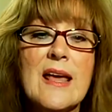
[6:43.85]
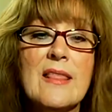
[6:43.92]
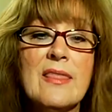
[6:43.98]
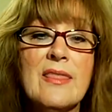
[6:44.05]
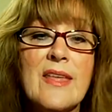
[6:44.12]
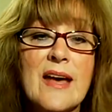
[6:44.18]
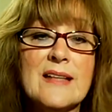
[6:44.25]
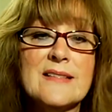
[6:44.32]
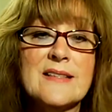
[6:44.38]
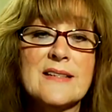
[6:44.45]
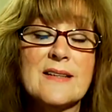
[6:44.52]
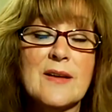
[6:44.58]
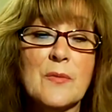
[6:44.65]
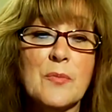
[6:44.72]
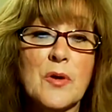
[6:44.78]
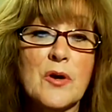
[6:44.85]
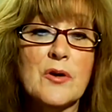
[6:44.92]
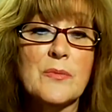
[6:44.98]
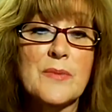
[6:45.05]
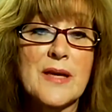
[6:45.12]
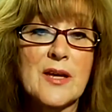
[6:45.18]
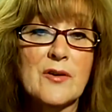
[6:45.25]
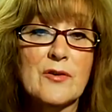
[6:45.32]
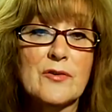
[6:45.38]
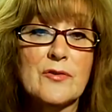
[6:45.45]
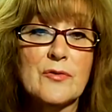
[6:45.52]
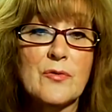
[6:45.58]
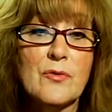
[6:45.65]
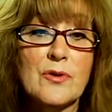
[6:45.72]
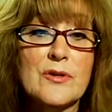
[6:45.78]
And that's a program geared
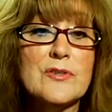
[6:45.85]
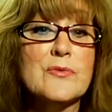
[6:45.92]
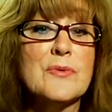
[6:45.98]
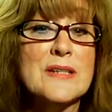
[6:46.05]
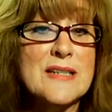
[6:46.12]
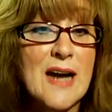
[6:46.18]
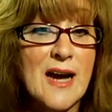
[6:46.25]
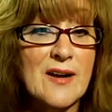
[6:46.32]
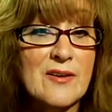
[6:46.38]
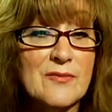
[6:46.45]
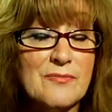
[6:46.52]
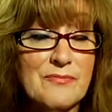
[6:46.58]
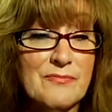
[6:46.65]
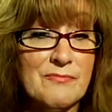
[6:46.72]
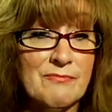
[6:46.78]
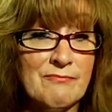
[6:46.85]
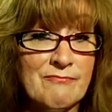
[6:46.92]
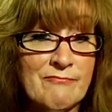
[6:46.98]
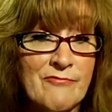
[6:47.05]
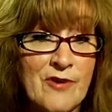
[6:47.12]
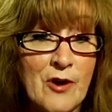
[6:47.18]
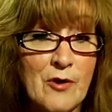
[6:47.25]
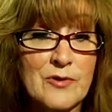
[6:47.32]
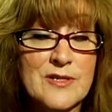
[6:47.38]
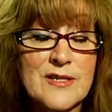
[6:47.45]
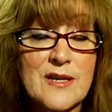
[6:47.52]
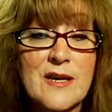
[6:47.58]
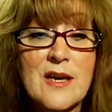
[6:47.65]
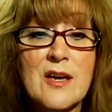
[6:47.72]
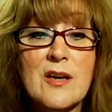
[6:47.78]
towards retired
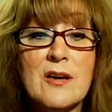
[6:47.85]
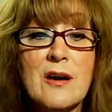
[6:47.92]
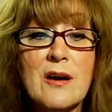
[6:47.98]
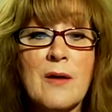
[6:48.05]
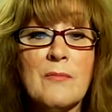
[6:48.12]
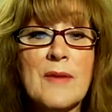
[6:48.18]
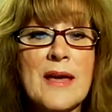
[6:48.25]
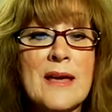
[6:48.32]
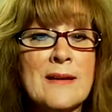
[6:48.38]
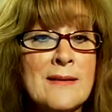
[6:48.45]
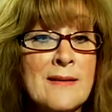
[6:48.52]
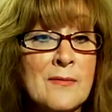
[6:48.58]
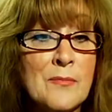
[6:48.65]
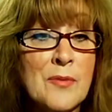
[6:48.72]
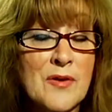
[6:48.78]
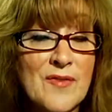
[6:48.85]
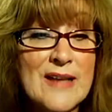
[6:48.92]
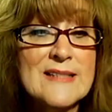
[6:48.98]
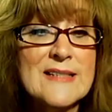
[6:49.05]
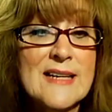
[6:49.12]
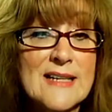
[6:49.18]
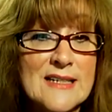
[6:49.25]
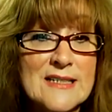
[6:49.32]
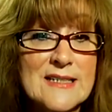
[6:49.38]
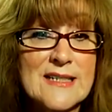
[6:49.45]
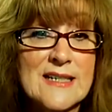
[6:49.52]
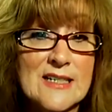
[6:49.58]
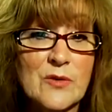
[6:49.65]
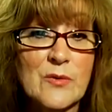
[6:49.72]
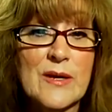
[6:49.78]
folks and provides
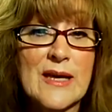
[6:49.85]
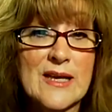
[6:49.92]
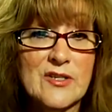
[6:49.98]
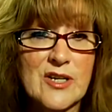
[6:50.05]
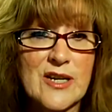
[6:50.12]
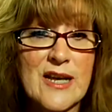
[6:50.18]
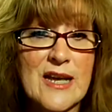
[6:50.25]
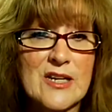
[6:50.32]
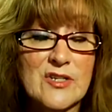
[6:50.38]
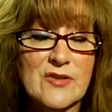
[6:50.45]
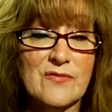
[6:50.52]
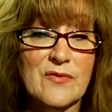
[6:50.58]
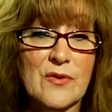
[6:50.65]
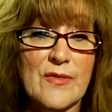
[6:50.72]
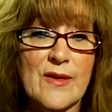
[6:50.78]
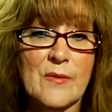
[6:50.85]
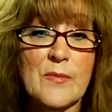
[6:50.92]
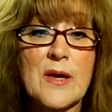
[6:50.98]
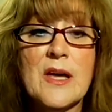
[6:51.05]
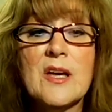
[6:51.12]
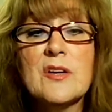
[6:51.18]
continuing education for them.